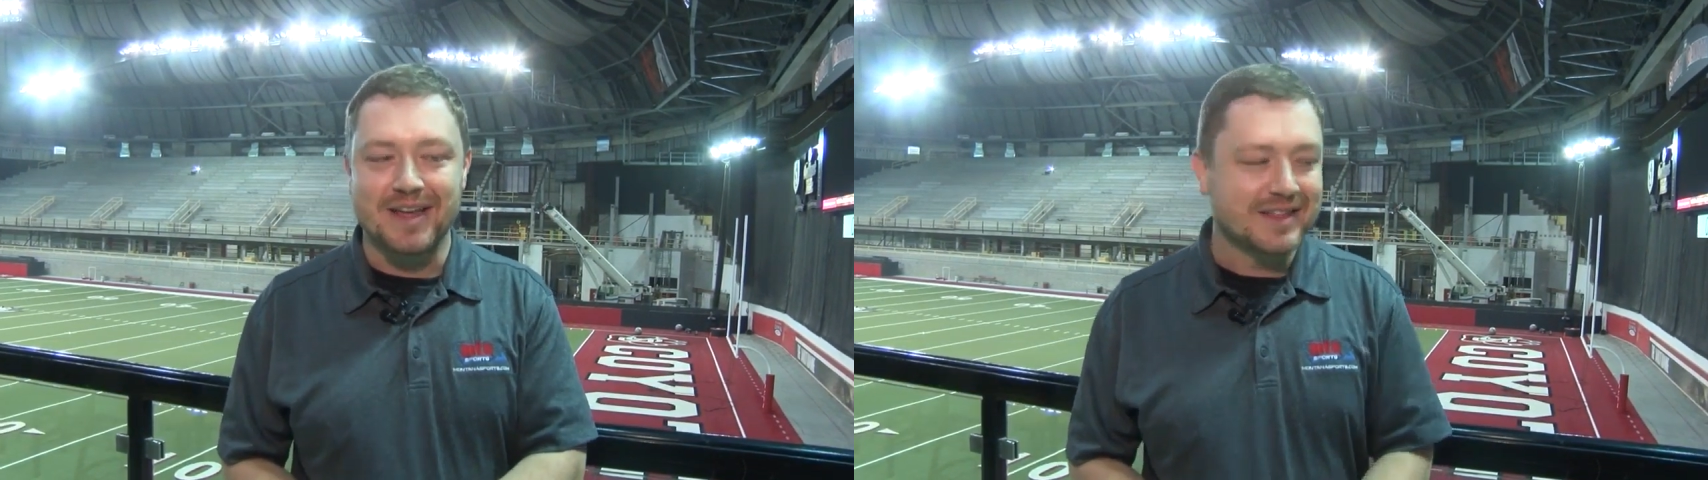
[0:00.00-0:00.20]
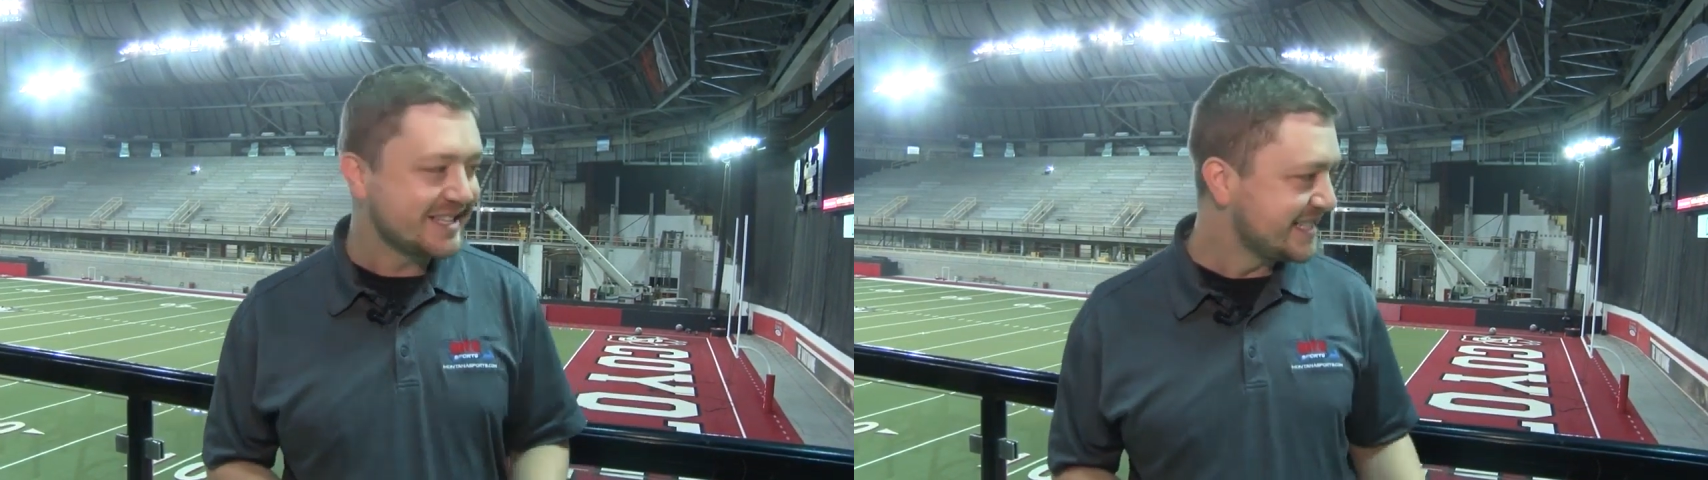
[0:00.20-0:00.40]

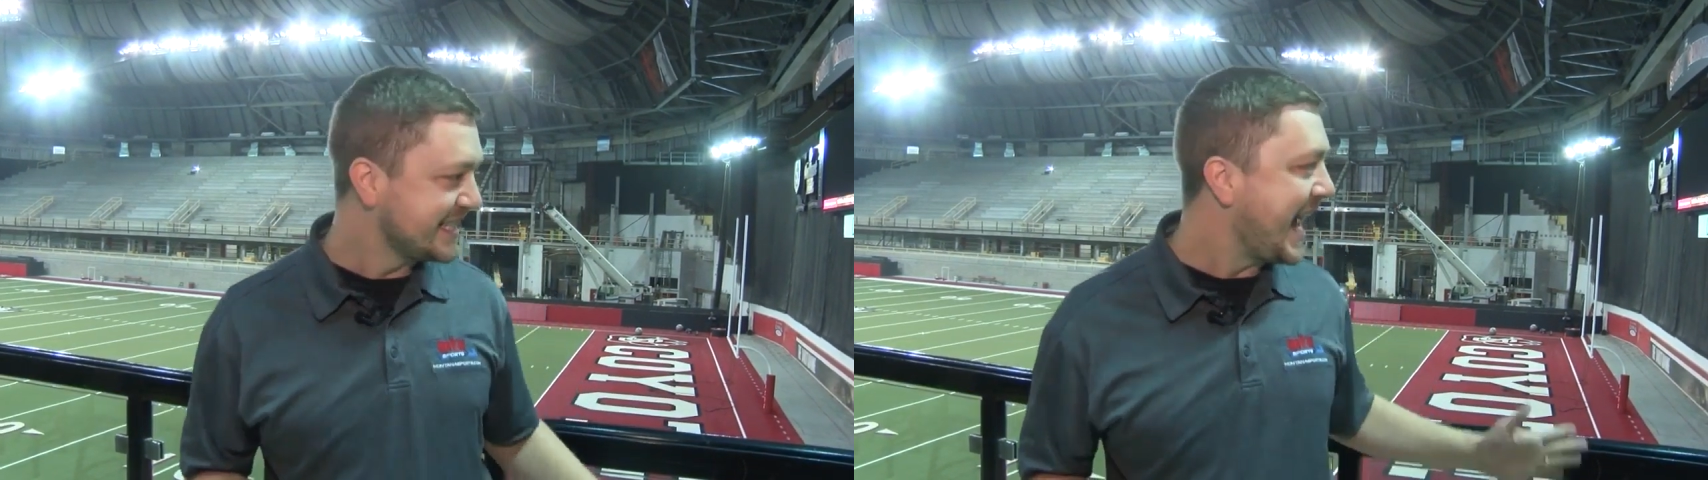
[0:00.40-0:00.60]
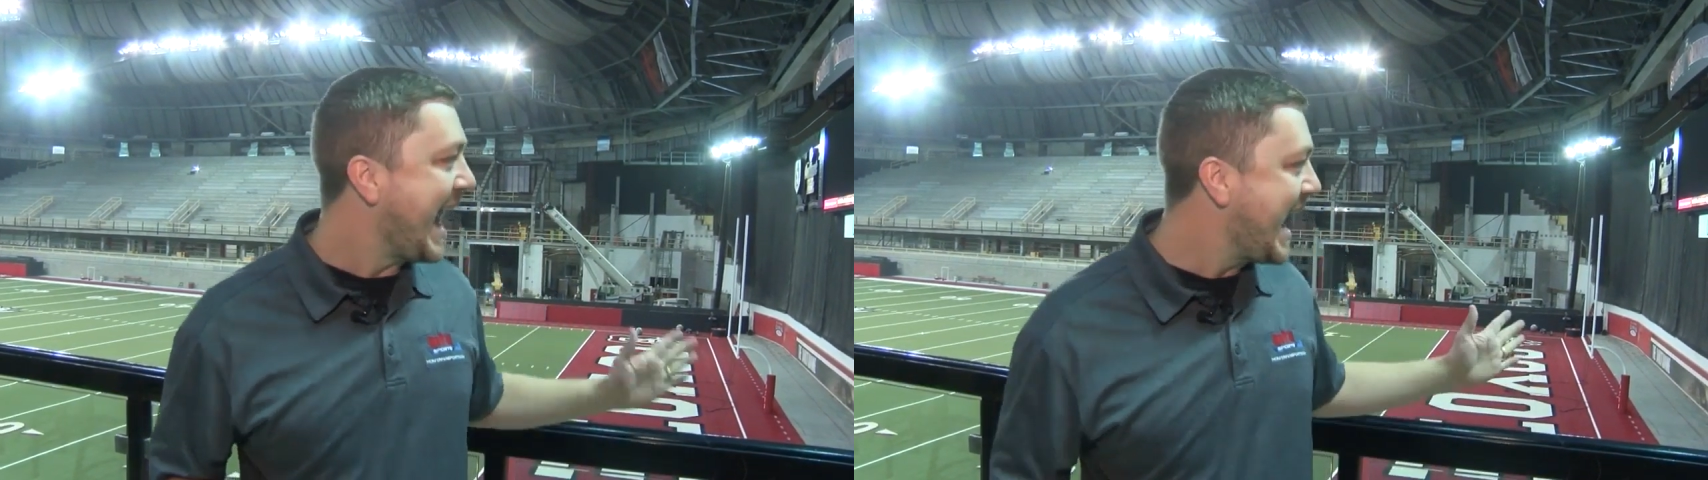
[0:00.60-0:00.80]
Now, this is
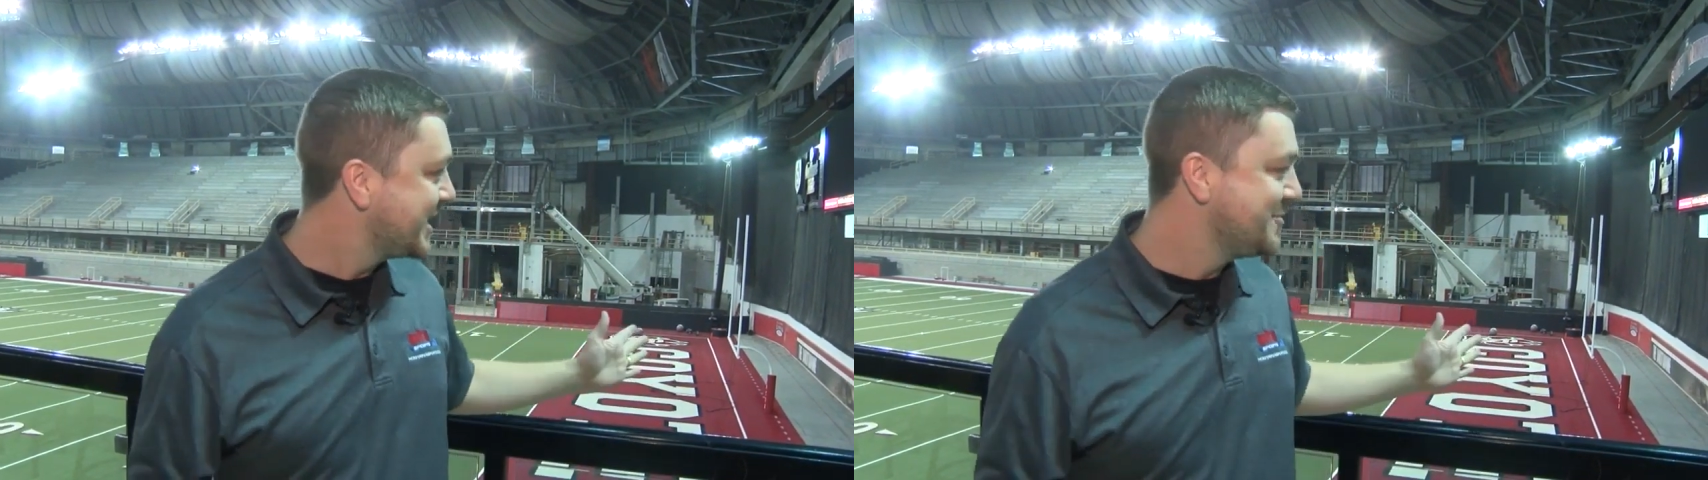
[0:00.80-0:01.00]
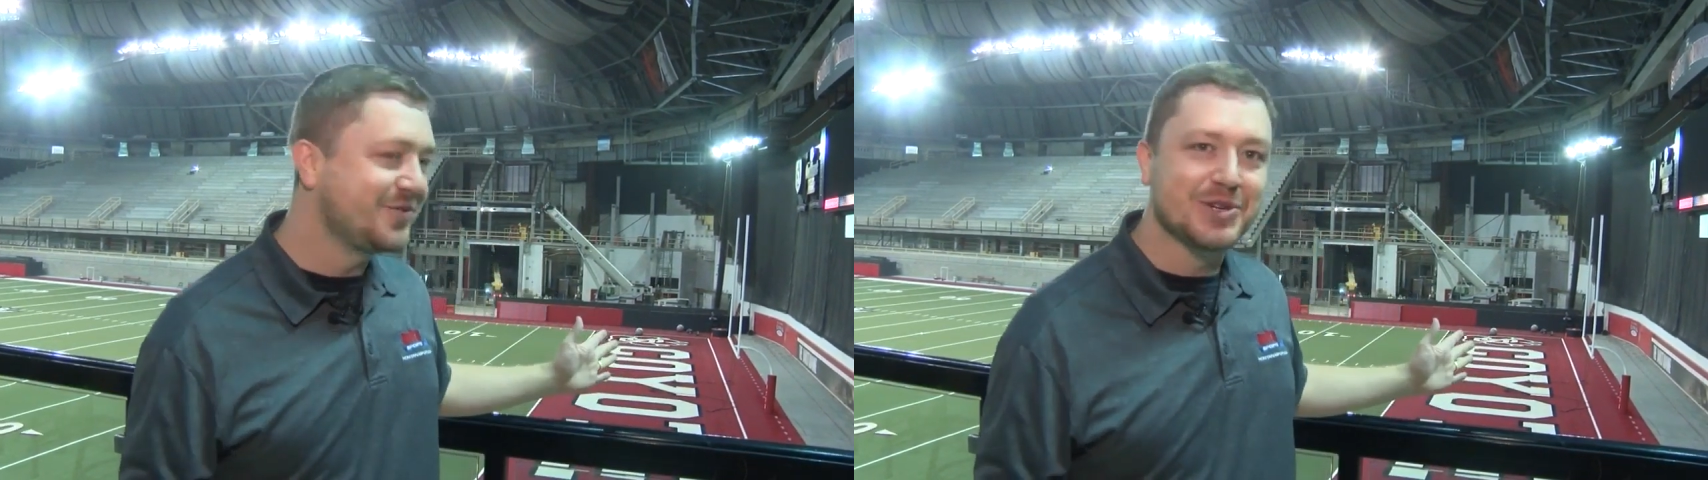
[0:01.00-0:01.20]
an active